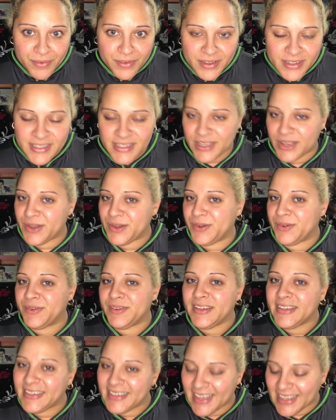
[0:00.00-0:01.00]
So
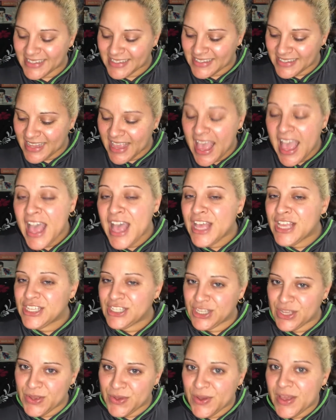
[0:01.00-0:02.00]
yes,
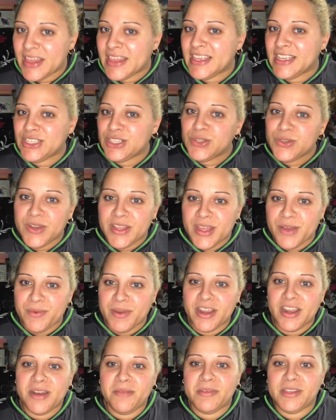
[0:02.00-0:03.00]
so the tool that we're
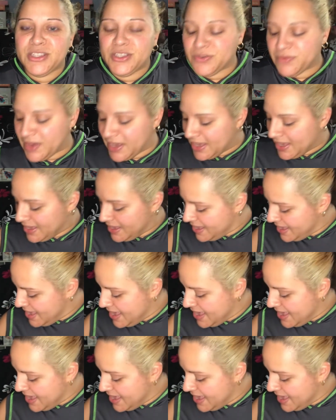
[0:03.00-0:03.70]
gonna be doing